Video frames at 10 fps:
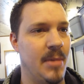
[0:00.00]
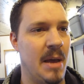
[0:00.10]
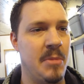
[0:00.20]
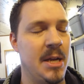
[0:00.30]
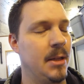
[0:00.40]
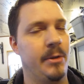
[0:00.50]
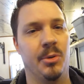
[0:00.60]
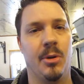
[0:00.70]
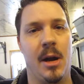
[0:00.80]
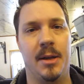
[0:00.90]
immediately
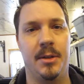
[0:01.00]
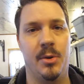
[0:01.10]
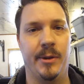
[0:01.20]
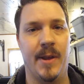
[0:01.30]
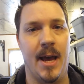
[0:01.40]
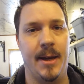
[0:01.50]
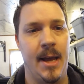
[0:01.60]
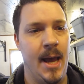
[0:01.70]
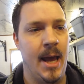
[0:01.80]
regretted doing that.